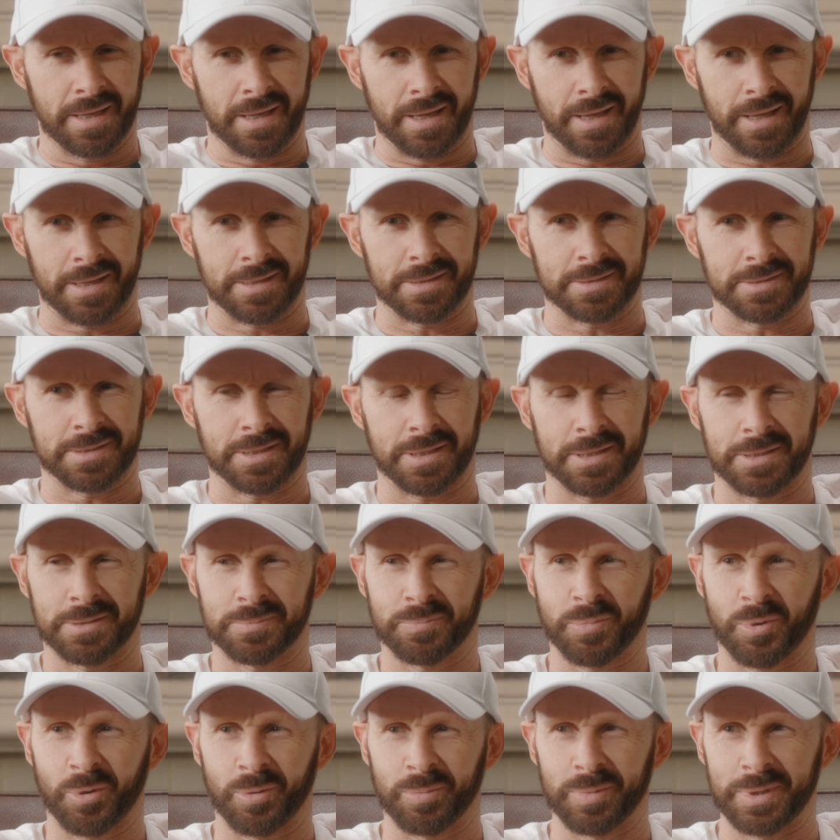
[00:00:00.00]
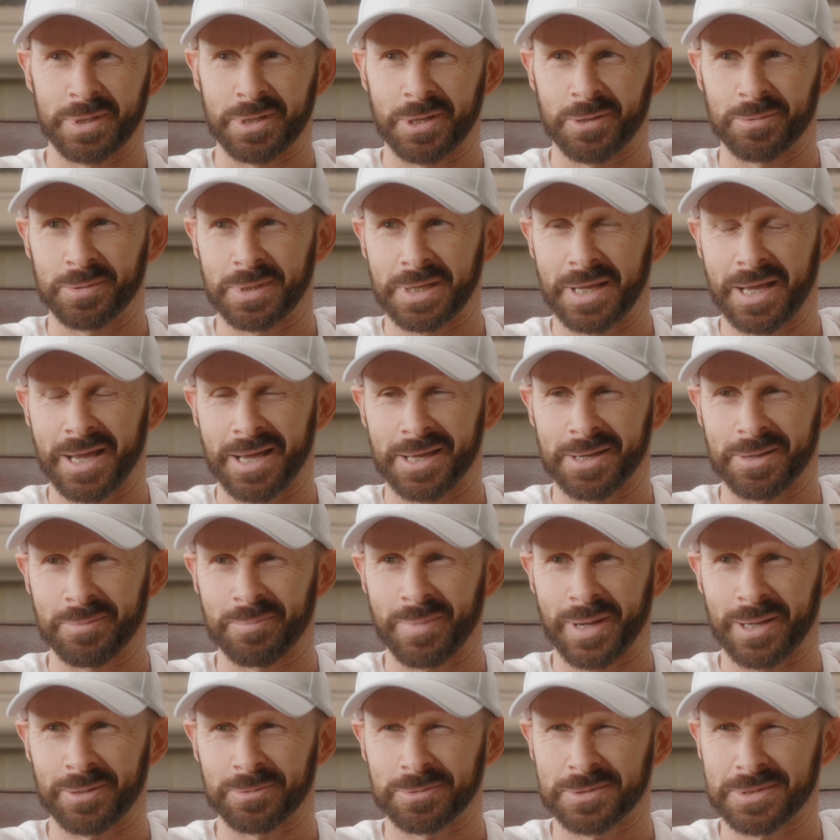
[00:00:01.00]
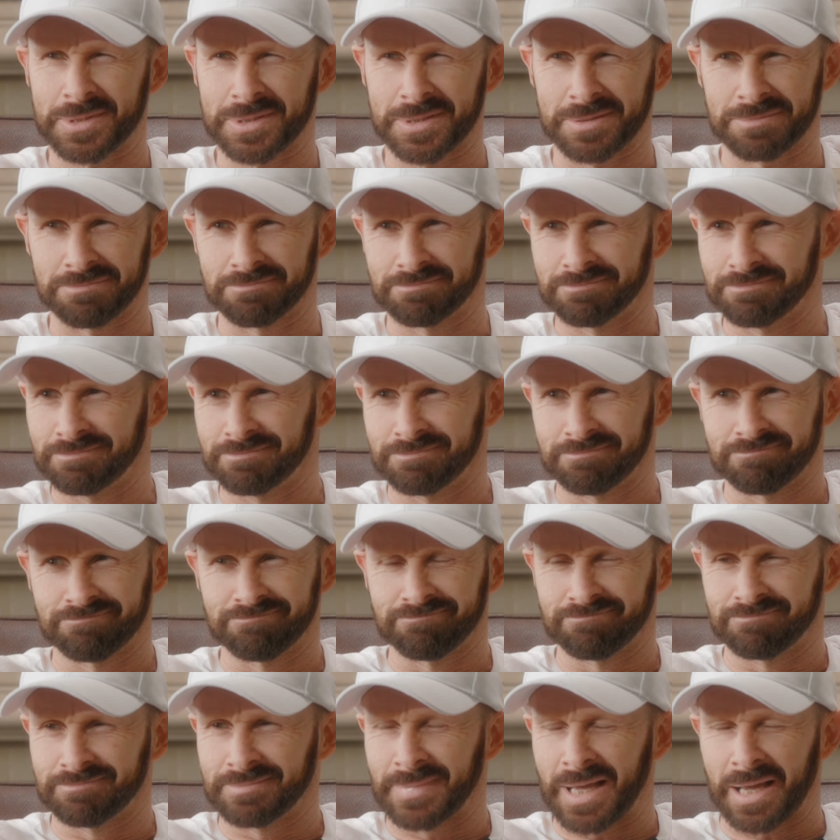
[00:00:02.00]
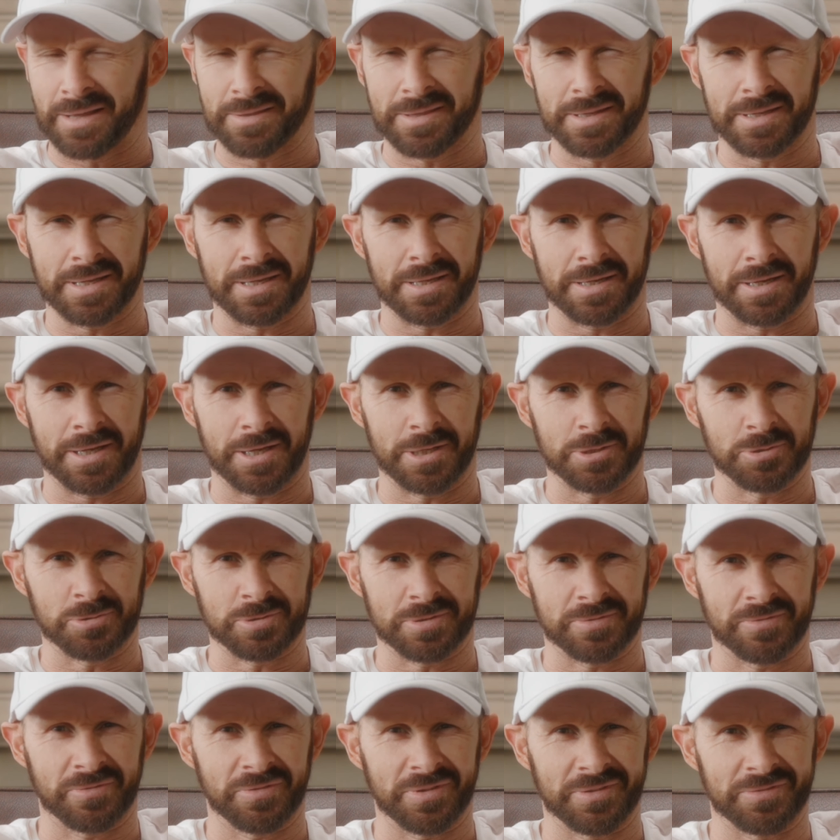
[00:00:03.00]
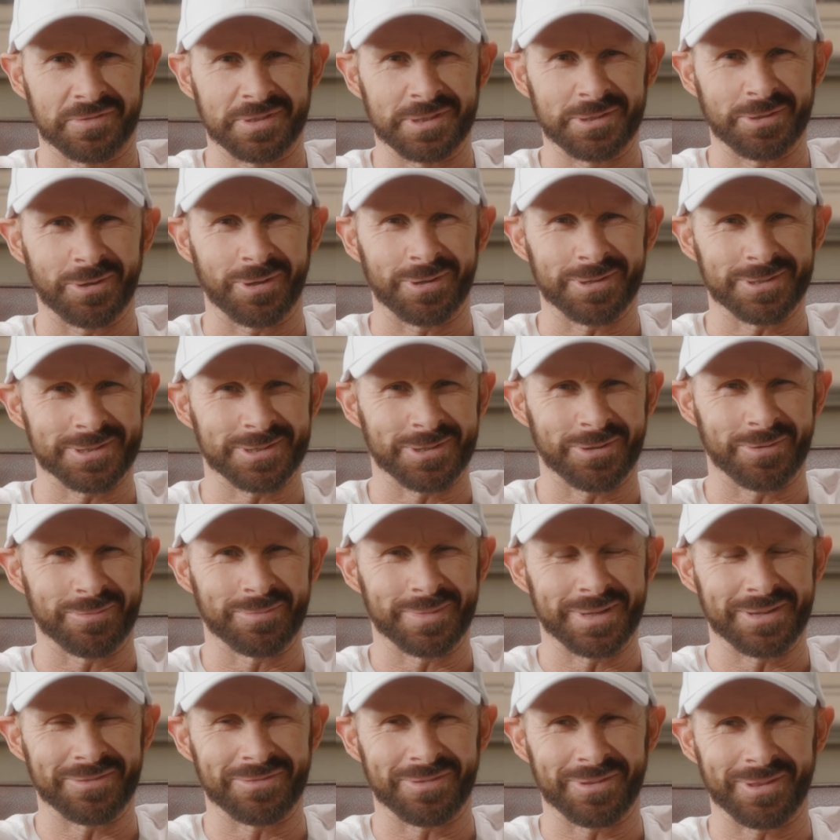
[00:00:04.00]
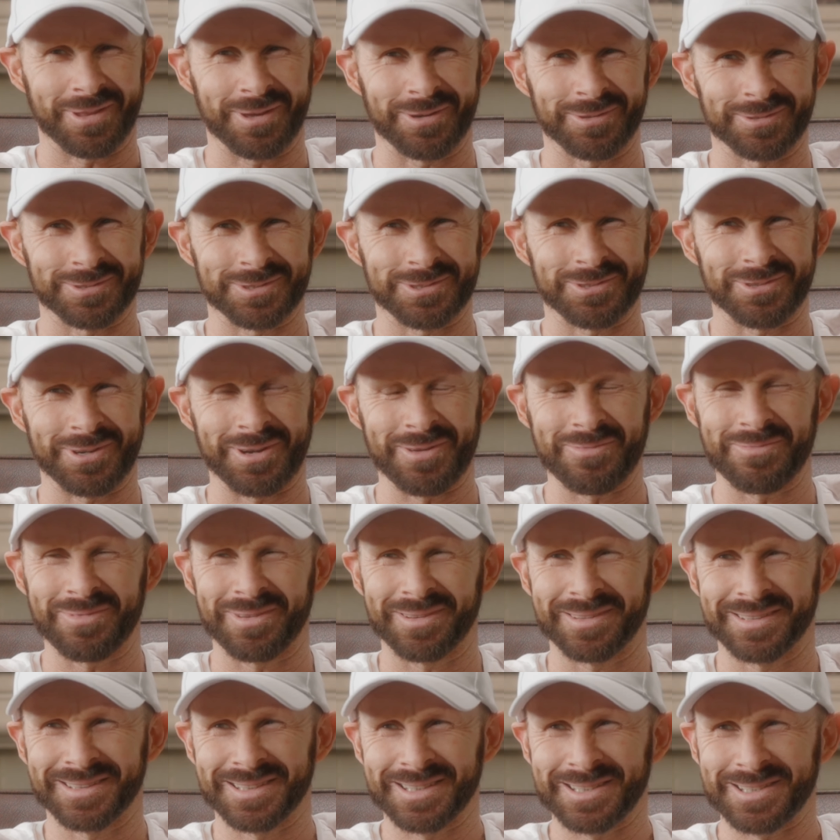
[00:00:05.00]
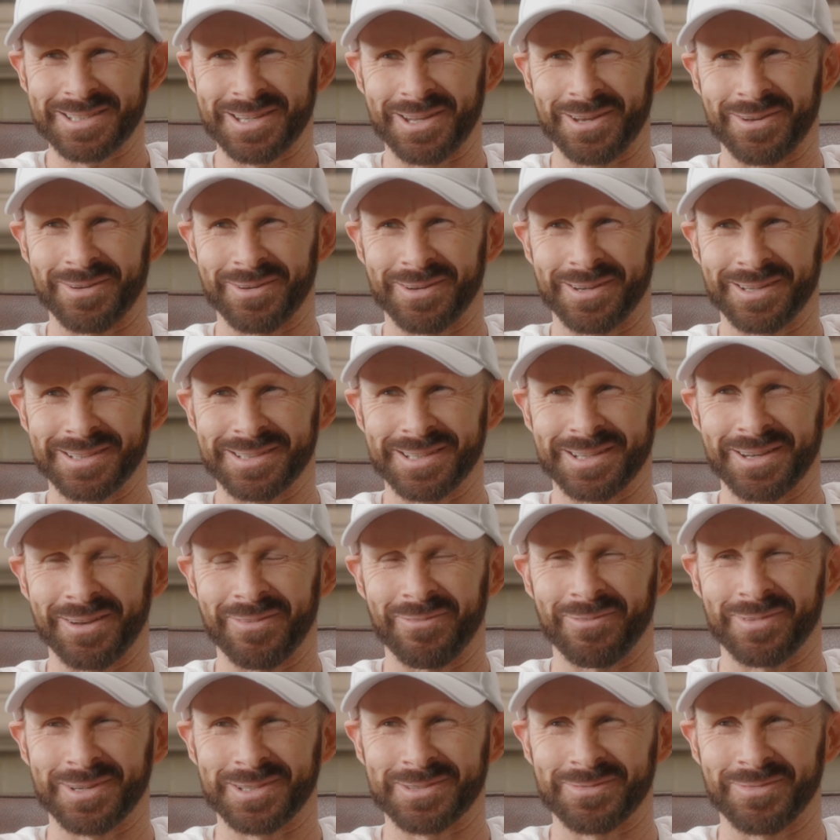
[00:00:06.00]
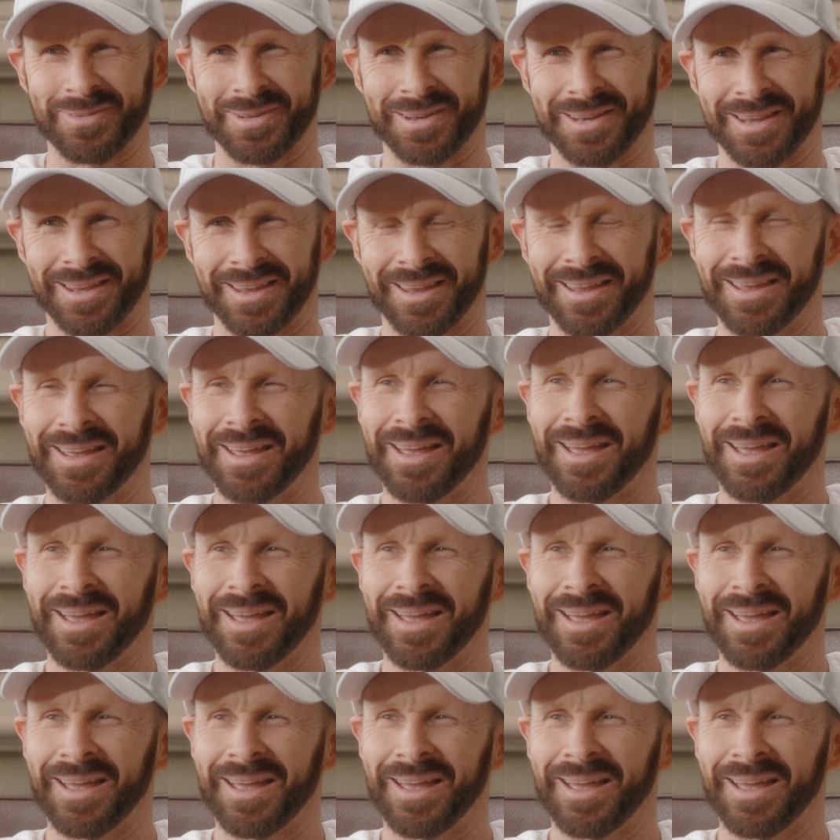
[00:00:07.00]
and I probably only had about, I think I had $150 on me for the whole trip. So I didn't have much money.